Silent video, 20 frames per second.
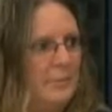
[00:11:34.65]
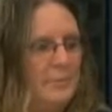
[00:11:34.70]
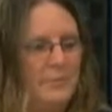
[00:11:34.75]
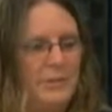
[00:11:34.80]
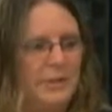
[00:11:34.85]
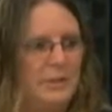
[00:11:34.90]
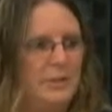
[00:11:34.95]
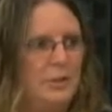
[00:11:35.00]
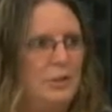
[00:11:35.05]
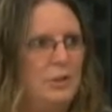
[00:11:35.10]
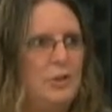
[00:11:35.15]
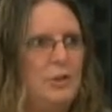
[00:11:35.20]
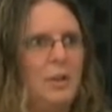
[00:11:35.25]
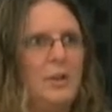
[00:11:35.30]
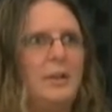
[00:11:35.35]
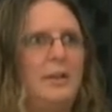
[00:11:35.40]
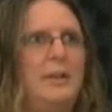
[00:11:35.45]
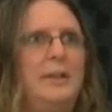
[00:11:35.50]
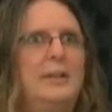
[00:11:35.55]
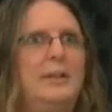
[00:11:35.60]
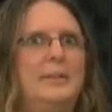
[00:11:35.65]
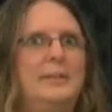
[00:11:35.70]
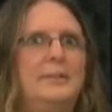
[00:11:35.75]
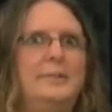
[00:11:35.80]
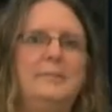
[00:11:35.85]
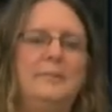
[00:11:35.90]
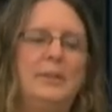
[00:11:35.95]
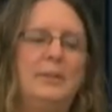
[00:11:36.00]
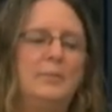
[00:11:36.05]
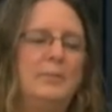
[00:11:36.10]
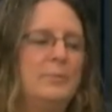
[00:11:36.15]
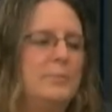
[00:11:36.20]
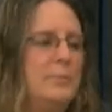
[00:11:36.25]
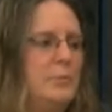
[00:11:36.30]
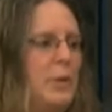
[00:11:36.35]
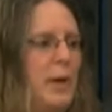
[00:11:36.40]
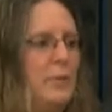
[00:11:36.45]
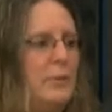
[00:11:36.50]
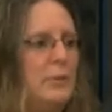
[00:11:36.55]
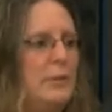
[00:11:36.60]
Liechtenstein, and you know,
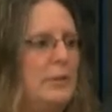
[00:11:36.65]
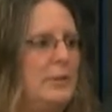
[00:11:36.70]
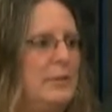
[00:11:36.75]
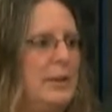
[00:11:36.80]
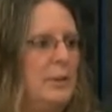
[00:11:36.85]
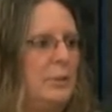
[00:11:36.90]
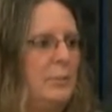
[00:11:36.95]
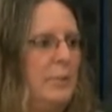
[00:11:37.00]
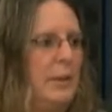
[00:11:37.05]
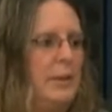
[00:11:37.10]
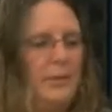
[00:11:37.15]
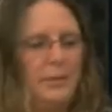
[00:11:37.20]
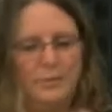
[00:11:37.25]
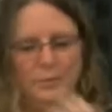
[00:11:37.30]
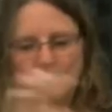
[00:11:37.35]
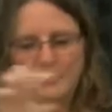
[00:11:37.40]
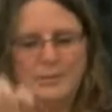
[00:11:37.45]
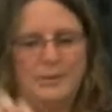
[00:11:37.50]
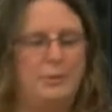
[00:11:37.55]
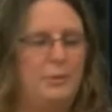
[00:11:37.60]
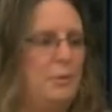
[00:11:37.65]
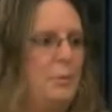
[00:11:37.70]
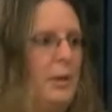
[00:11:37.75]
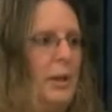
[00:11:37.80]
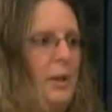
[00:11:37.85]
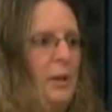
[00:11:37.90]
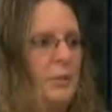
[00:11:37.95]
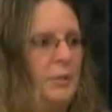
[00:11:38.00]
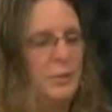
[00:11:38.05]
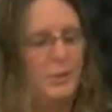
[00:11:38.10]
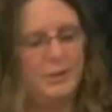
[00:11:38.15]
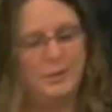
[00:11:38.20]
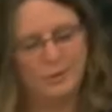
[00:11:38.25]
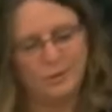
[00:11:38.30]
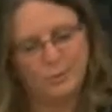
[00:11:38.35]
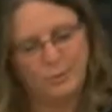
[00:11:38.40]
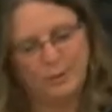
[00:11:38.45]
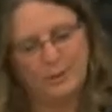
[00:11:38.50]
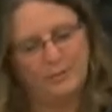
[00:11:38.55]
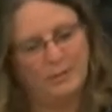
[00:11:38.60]
traveled a little bit. You know, did three countries in
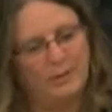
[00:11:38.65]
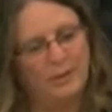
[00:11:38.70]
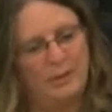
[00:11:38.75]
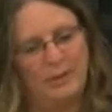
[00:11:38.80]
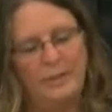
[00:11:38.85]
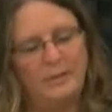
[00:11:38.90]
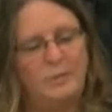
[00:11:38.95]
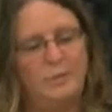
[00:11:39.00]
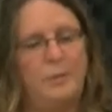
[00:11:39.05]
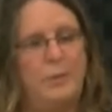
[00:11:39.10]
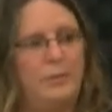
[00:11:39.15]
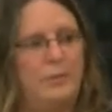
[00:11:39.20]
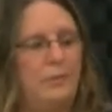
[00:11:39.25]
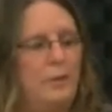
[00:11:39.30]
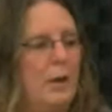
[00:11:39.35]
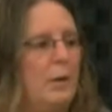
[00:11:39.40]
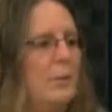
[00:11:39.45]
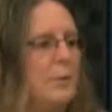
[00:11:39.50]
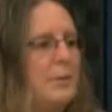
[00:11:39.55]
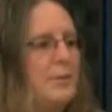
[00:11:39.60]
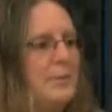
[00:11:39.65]
25 and 24 hours.